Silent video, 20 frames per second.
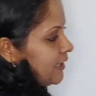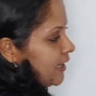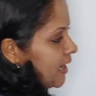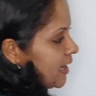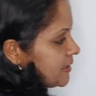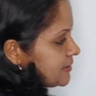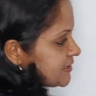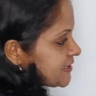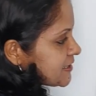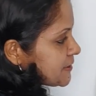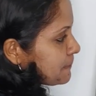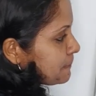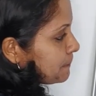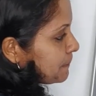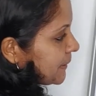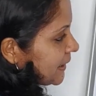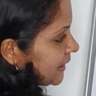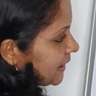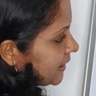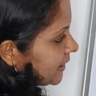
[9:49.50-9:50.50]
last
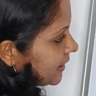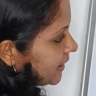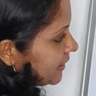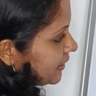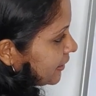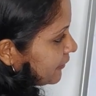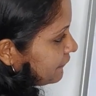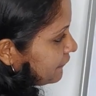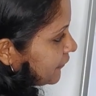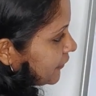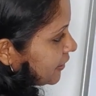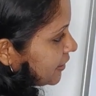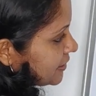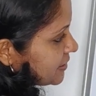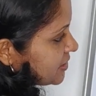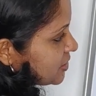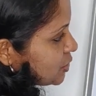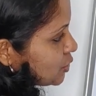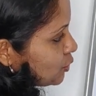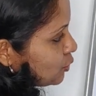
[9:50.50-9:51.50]
P
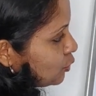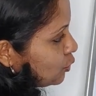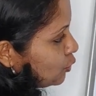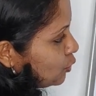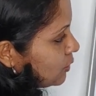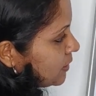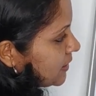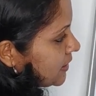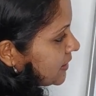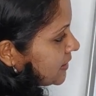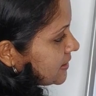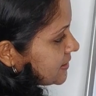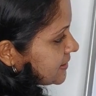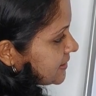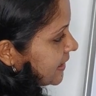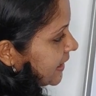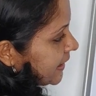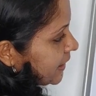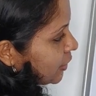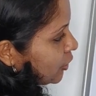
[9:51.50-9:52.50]
refers to
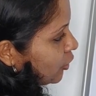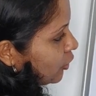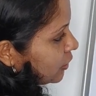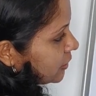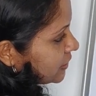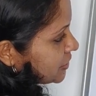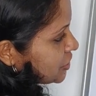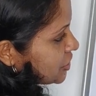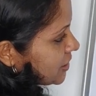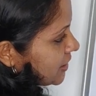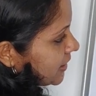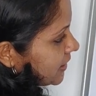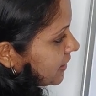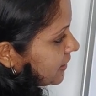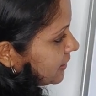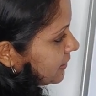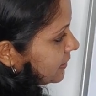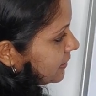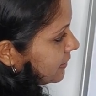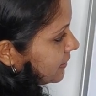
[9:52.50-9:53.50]

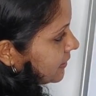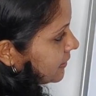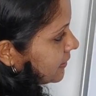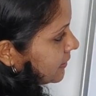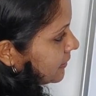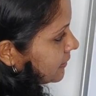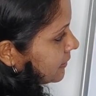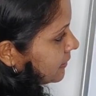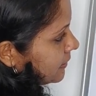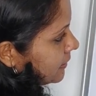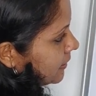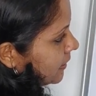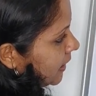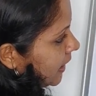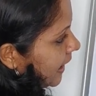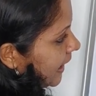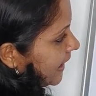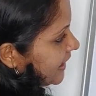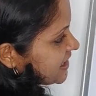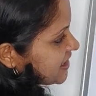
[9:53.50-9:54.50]
psychological
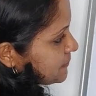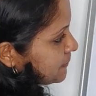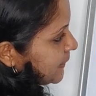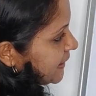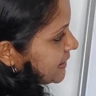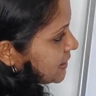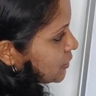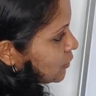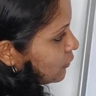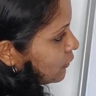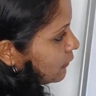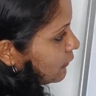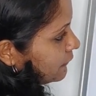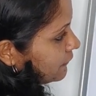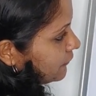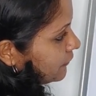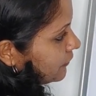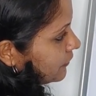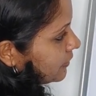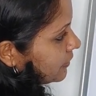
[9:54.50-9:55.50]
aspect
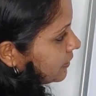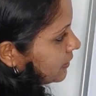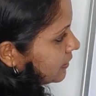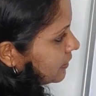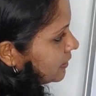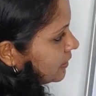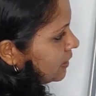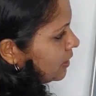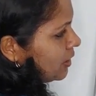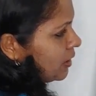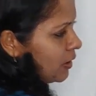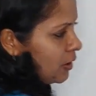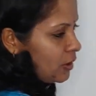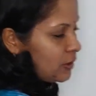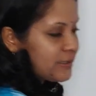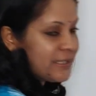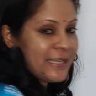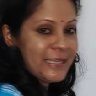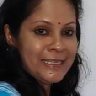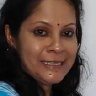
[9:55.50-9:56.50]
of,
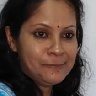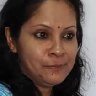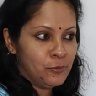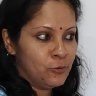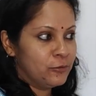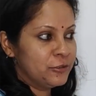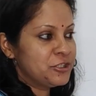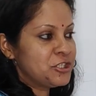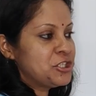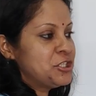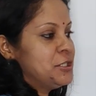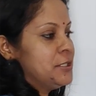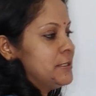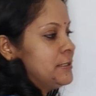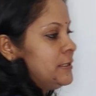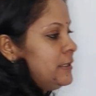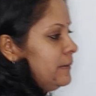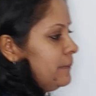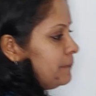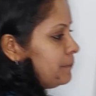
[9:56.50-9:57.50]
or the
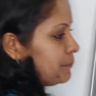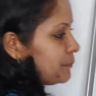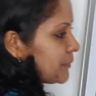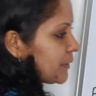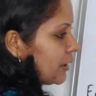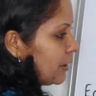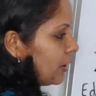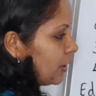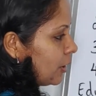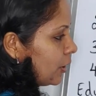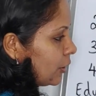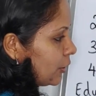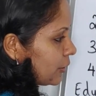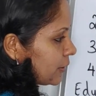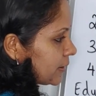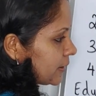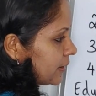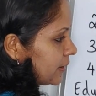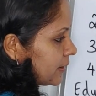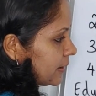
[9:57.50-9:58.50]
emotional
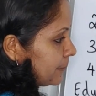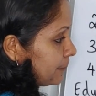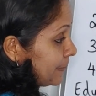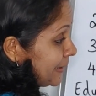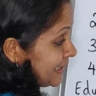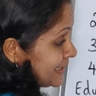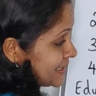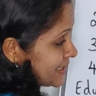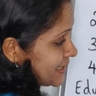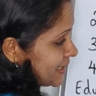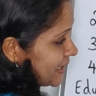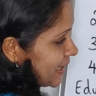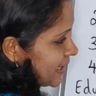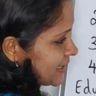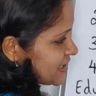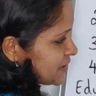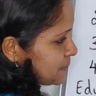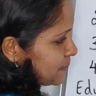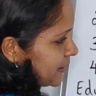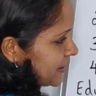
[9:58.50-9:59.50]
or mental
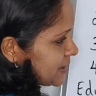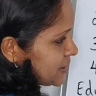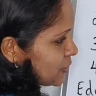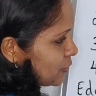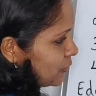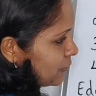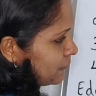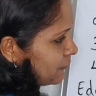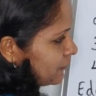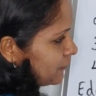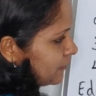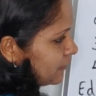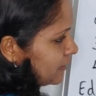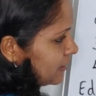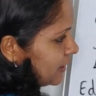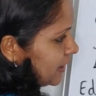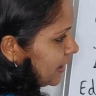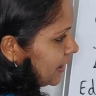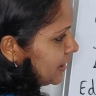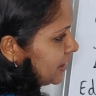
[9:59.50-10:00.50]
aspect of
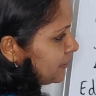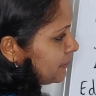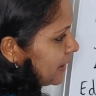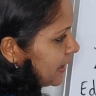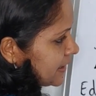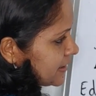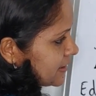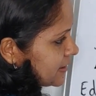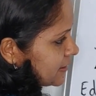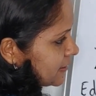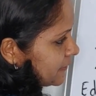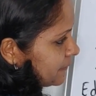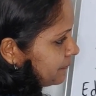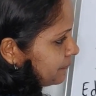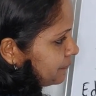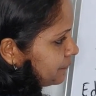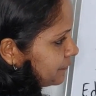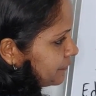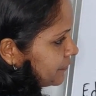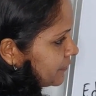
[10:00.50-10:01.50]
any matter.
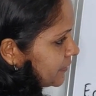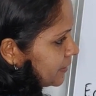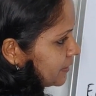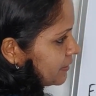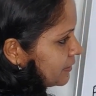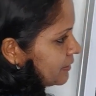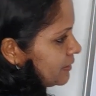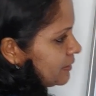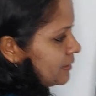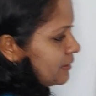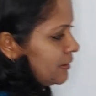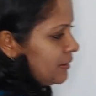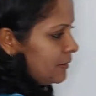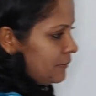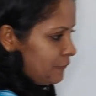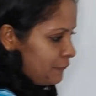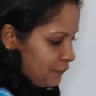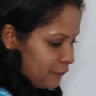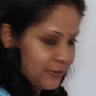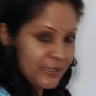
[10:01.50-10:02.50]

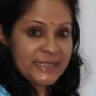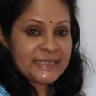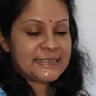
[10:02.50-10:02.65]
For